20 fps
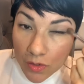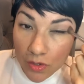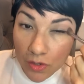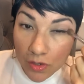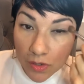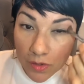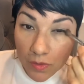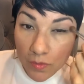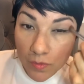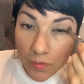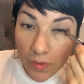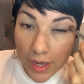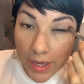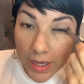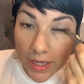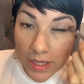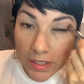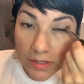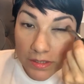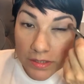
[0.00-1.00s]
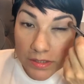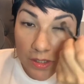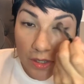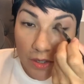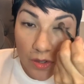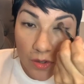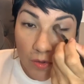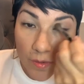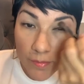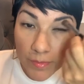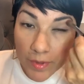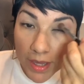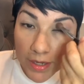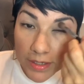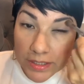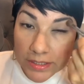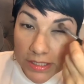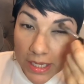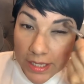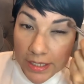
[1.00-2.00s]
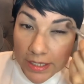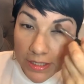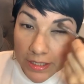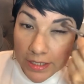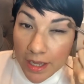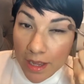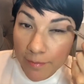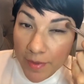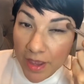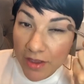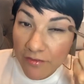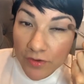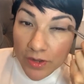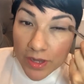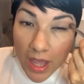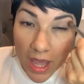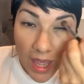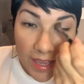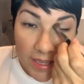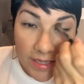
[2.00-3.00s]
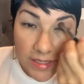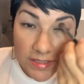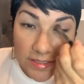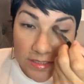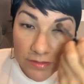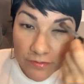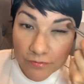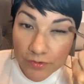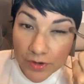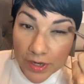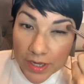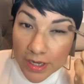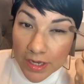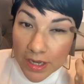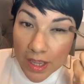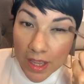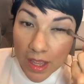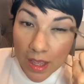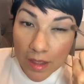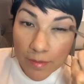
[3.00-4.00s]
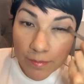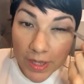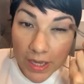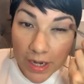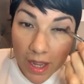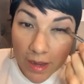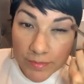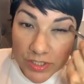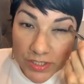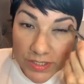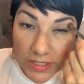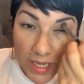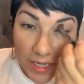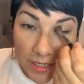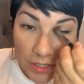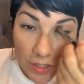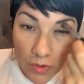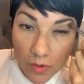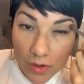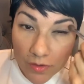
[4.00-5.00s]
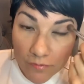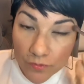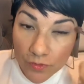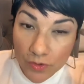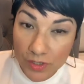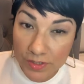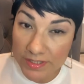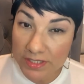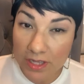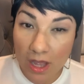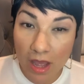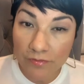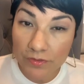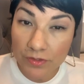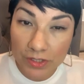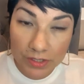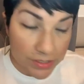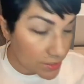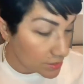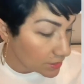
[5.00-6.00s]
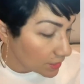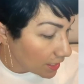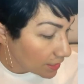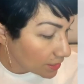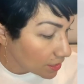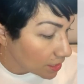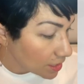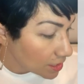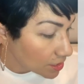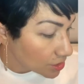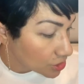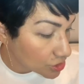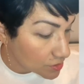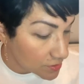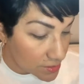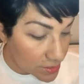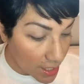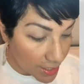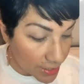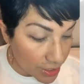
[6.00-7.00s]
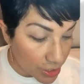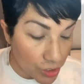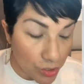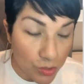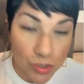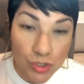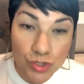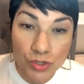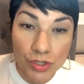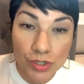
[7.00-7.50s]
Right? So I'm kind of taking it up. Every eye is different, but I'm just kind of going for a soft look today, just kind of neutral.